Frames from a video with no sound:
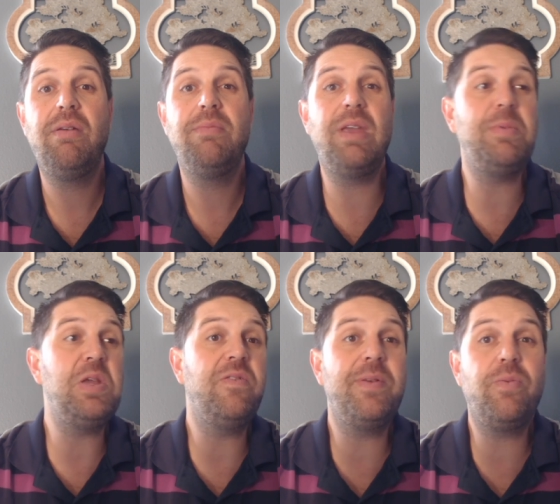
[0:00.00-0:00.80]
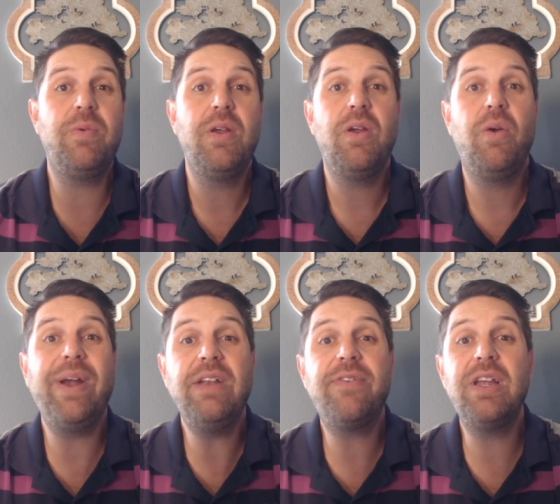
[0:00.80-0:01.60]
Maybe you've been
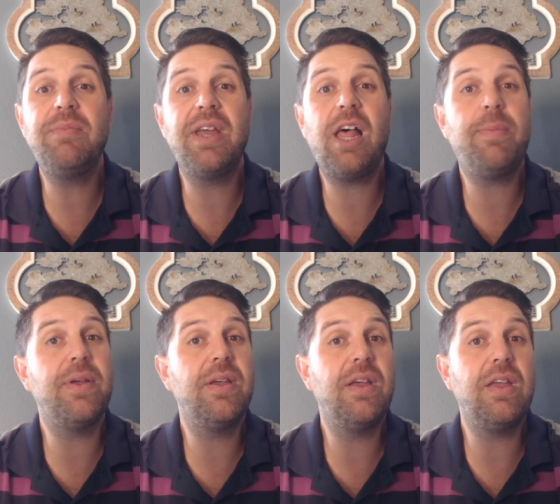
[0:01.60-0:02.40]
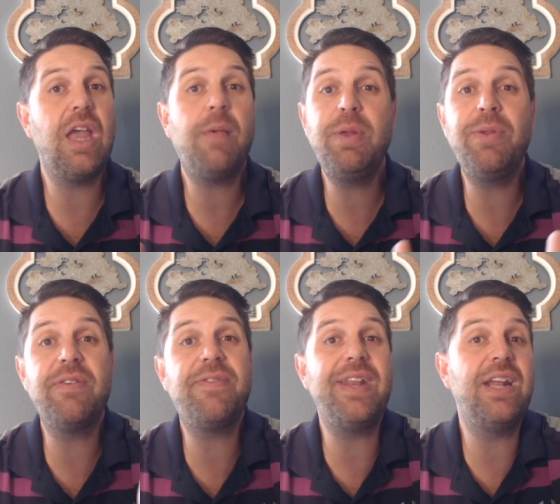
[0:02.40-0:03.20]
waiting for him to help you with a
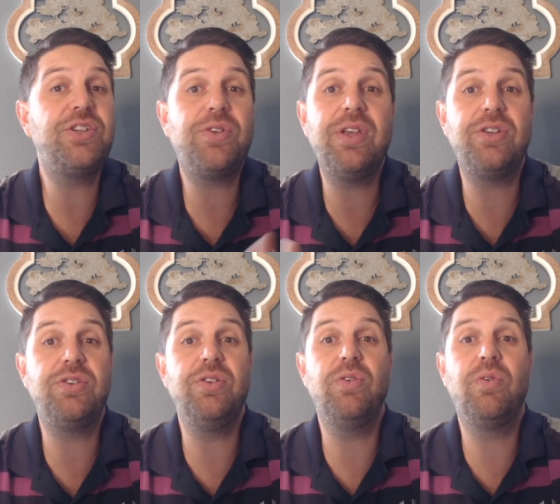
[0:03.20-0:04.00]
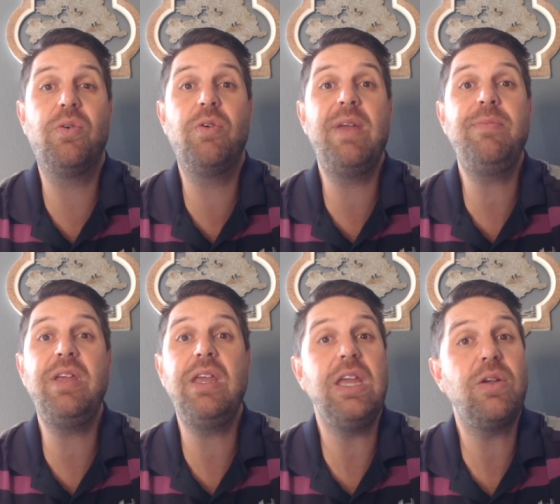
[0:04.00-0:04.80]
financial issue, or maybe
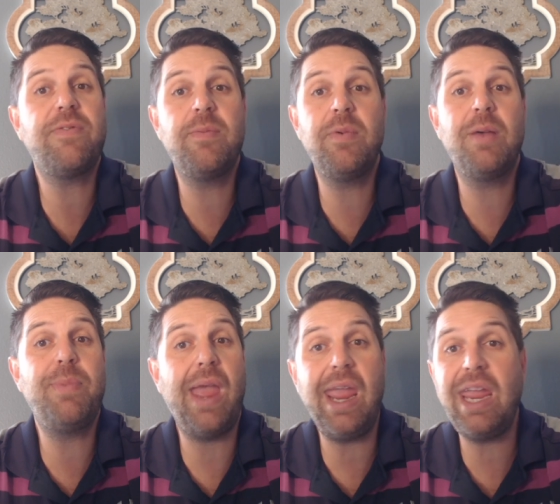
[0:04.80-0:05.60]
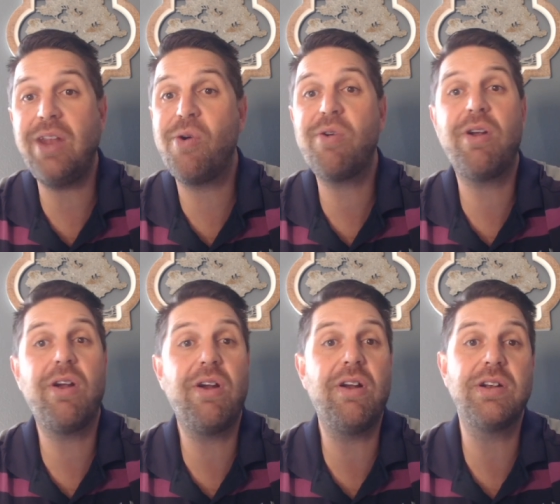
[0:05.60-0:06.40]
heal from a pain or a
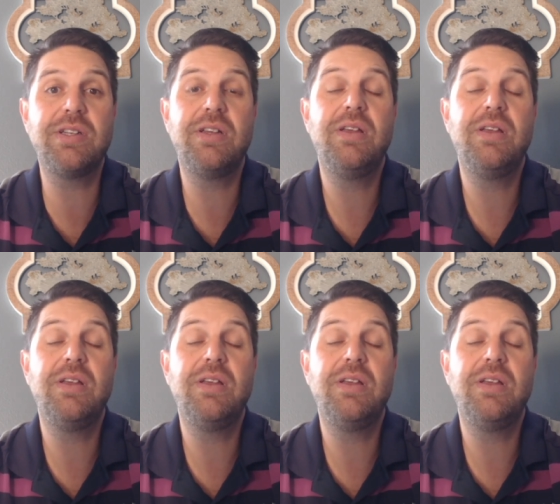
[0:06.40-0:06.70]
hurt.